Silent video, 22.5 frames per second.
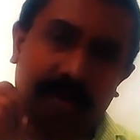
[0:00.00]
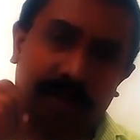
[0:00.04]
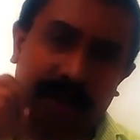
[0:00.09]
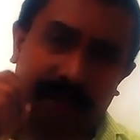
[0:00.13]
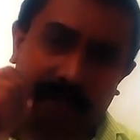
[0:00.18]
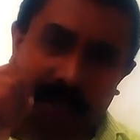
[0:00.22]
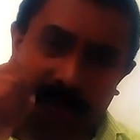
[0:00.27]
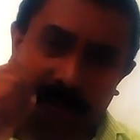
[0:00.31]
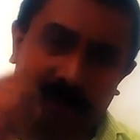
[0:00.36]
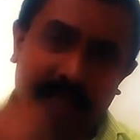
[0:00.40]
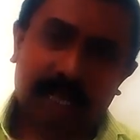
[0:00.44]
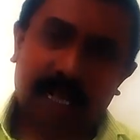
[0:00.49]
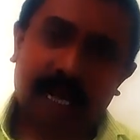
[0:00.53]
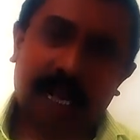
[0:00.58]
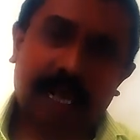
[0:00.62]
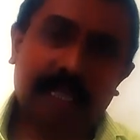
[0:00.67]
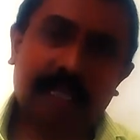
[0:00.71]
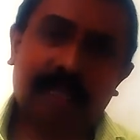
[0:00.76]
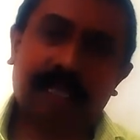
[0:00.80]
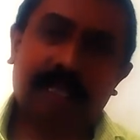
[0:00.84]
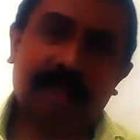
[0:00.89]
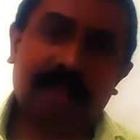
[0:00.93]
behaving
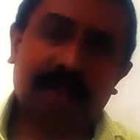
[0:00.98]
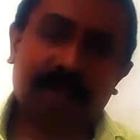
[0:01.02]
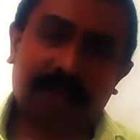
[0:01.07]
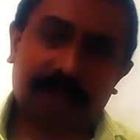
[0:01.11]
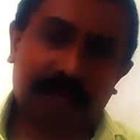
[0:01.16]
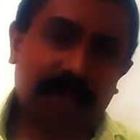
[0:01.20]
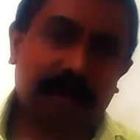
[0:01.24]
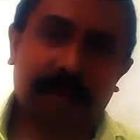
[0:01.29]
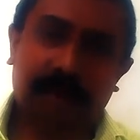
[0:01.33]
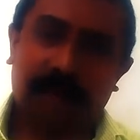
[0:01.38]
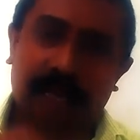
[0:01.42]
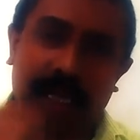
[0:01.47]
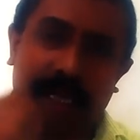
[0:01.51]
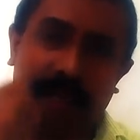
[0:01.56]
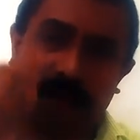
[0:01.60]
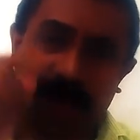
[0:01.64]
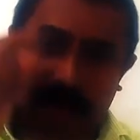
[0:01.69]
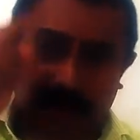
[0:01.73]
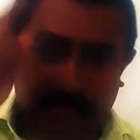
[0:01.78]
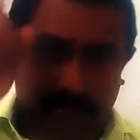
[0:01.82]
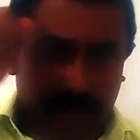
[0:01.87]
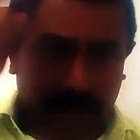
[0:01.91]
like
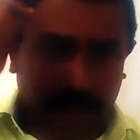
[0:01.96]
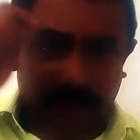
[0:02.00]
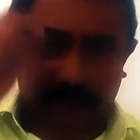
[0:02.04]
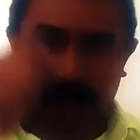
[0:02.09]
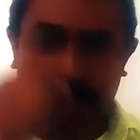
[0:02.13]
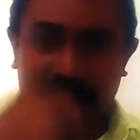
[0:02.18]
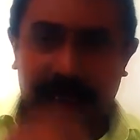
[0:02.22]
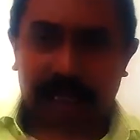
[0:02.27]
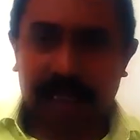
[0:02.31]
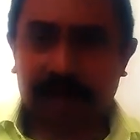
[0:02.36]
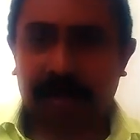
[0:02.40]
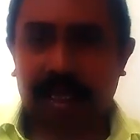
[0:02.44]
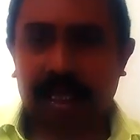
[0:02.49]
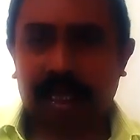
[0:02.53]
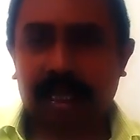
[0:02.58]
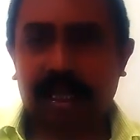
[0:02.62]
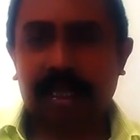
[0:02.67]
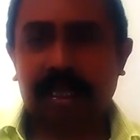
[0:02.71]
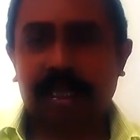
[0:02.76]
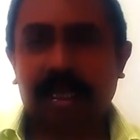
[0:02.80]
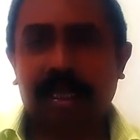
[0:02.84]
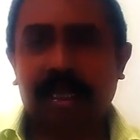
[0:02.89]
females. That's why they
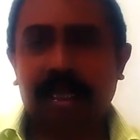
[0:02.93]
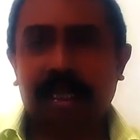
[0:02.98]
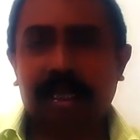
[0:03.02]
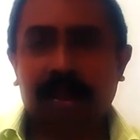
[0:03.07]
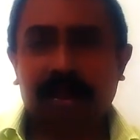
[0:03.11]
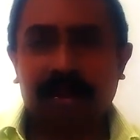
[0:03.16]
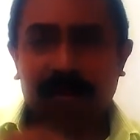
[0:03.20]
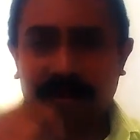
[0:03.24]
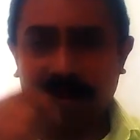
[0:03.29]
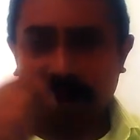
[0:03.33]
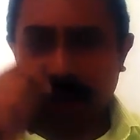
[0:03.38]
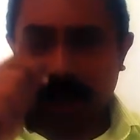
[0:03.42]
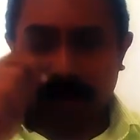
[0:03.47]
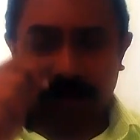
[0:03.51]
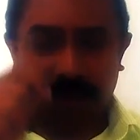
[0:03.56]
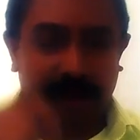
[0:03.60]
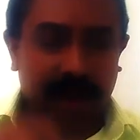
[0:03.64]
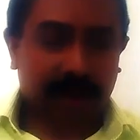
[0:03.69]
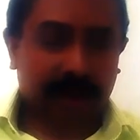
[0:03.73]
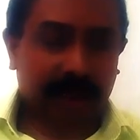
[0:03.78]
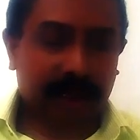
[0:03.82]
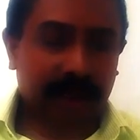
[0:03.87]
wear
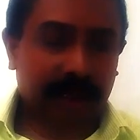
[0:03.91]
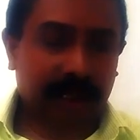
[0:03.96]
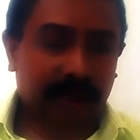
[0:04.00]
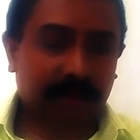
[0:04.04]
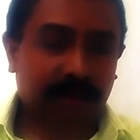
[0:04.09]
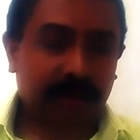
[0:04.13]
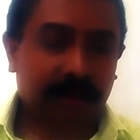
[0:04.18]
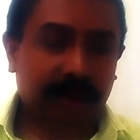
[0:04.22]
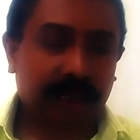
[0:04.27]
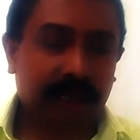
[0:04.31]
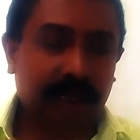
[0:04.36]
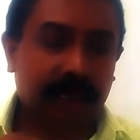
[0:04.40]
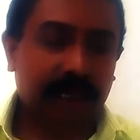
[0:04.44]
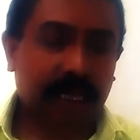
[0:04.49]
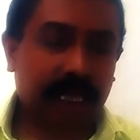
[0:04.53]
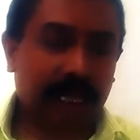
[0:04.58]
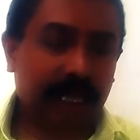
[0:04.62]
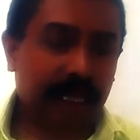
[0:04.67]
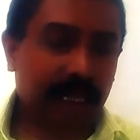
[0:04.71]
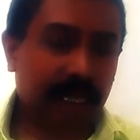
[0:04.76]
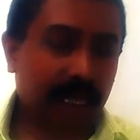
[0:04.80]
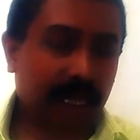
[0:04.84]
flowers, jasmine in
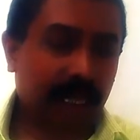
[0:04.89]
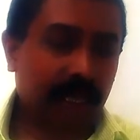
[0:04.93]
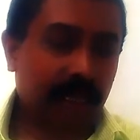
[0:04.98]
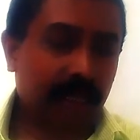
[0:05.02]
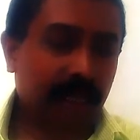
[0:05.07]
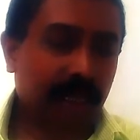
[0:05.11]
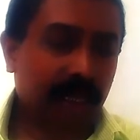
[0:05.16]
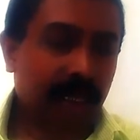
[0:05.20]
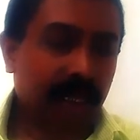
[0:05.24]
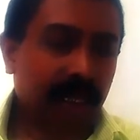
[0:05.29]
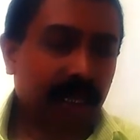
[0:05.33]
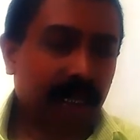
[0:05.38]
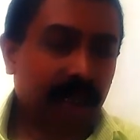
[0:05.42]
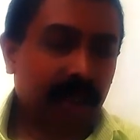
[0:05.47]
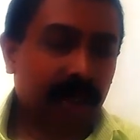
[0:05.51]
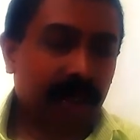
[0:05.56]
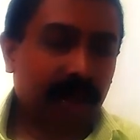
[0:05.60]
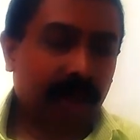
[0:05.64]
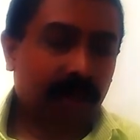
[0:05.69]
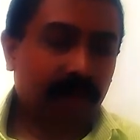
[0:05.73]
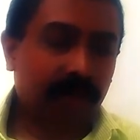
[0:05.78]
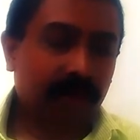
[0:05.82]
their hair.
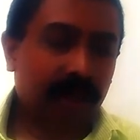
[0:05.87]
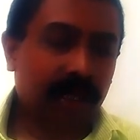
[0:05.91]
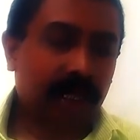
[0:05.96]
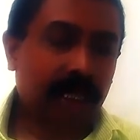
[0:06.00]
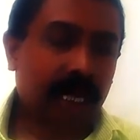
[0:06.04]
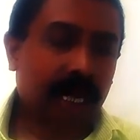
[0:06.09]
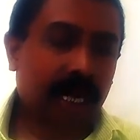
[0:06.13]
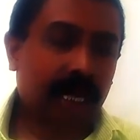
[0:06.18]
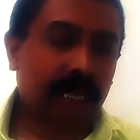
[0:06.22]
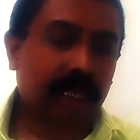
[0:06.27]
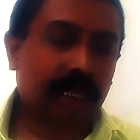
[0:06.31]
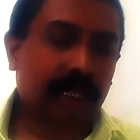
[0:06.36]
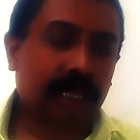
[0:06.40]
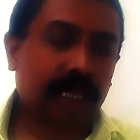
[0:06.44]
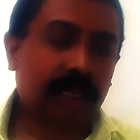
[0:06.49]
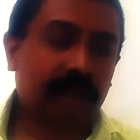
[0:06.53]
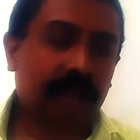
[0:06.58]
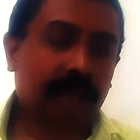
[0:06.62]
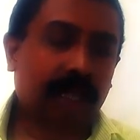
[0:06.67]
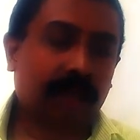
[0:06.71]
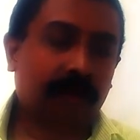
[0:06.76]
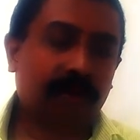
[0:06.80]
Some were dark
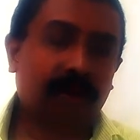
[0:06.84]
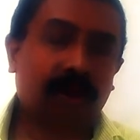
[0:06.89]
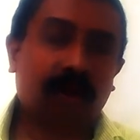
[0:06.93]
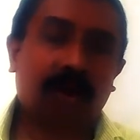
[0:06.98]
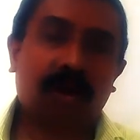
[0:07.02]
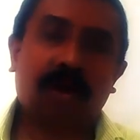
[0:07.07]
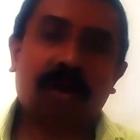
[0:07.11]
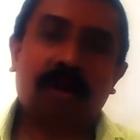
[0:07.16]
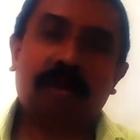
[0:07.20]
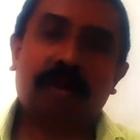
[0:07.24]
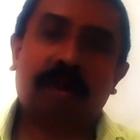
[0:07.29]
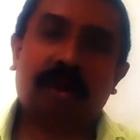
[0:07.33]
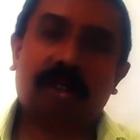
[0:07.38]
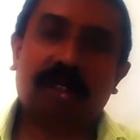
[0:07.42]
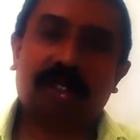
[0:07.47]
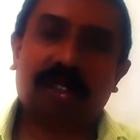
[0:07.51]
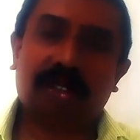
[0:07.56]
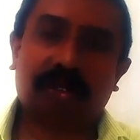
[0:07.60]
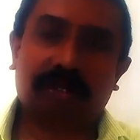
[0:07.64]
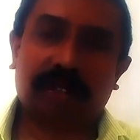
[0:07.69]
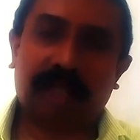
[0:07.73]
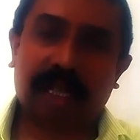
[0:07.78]
and some were
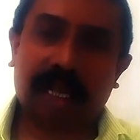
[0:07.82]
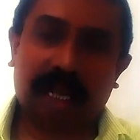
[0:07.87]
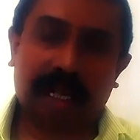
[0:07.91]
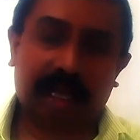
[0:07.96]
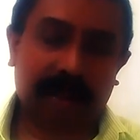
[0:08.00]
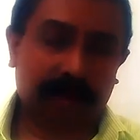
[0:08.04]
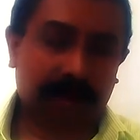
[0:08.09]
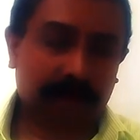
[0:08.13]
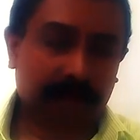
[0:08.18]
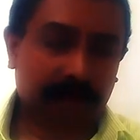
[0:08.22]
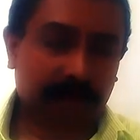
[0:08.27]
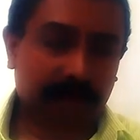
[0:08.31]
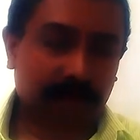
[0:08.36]
almost fair.